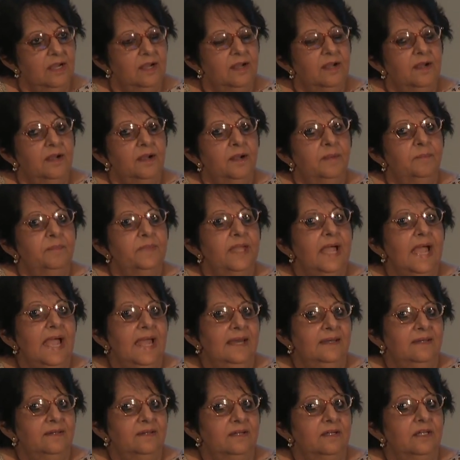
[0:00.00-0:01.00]
Um,
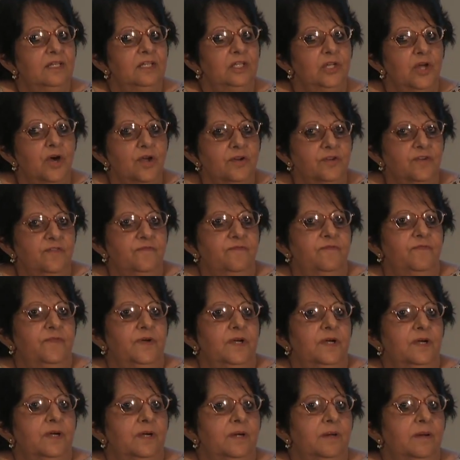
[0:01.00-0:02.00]
and a lot of uh,
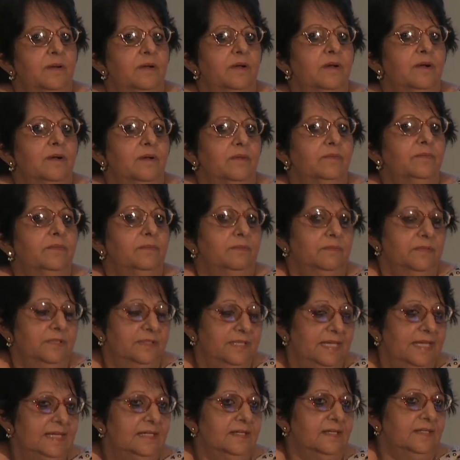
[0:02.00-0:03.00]
uh, the
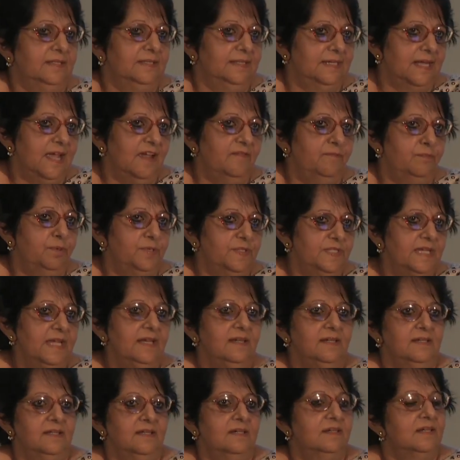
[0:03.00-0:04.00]
data that I've
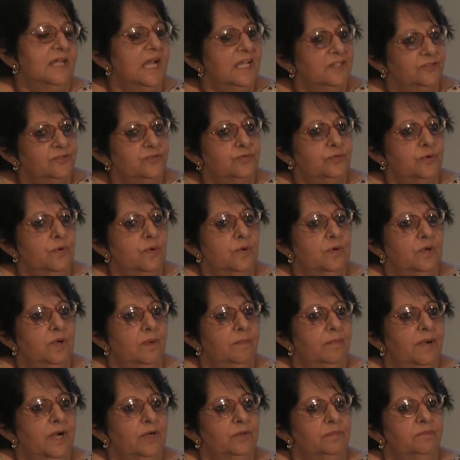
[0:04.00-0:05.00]
presented does talk
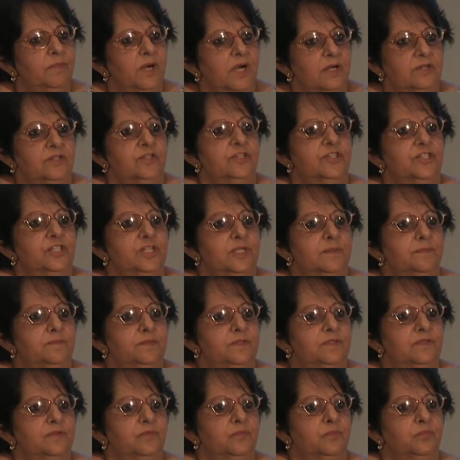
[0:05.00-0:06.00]
about
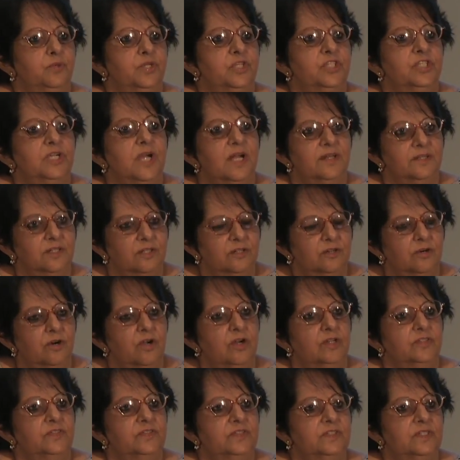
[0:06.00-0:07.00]
partnerships which cut
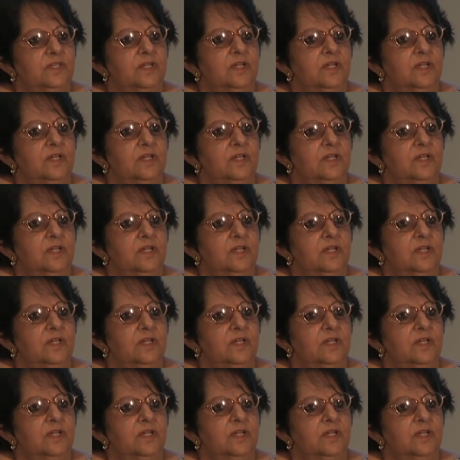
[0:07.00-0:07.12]
across